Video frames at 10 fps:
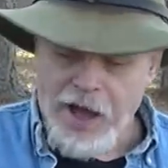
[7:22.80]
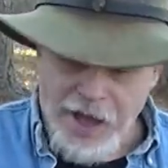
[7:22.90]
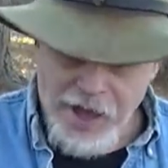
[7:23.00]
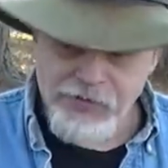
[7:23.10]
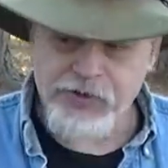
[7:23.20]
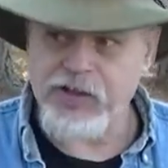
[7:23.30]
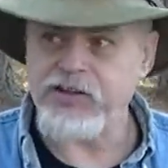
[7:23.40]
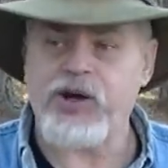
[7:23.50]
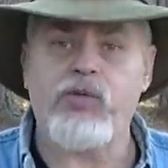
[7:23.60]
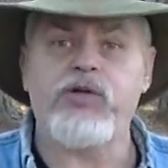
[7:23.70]
After
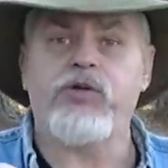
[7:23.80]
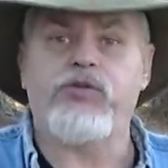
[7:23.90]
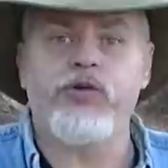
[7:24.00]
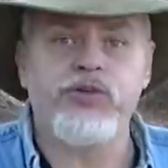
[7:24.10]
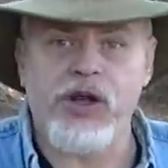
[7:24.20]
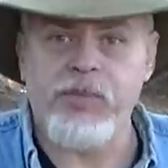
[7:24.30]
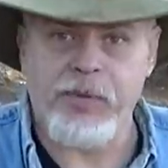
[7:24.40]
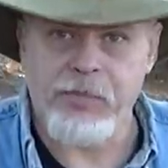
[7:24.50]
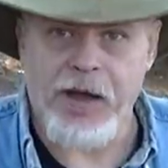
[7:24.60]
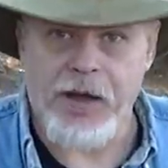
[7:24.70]
this, I went to a true
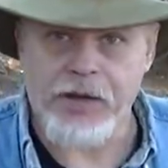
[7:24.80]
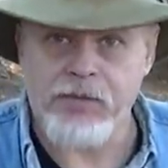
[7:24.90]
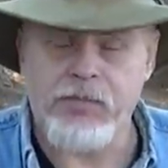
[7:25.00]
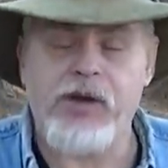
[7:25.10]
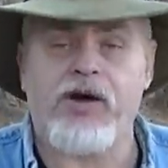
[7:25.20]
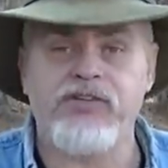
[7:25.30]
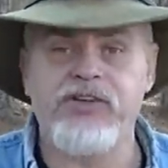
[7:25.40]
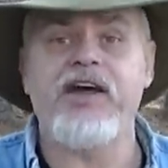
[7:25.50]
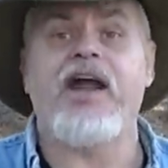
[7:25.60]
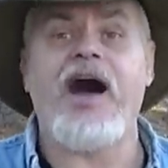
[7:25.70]
sleeping bag because
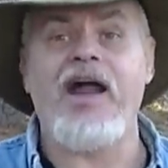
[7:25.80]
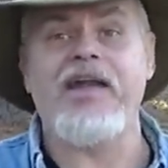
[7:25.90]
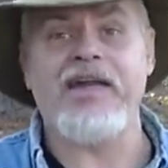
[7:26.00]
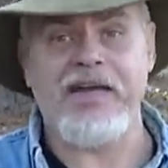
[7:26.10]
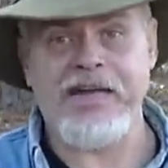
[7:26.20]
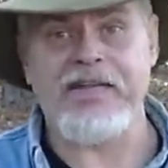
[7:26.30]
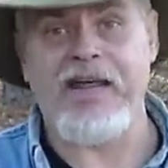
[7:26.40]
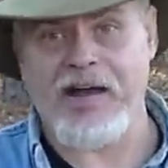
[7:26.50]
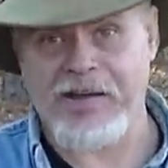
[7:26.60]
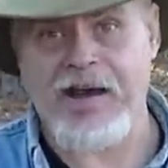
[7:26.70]
then I needed
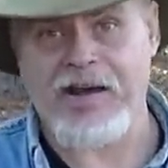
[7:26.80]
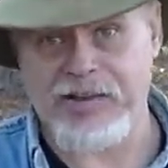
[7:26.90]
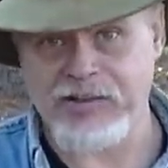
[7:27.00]
that kind of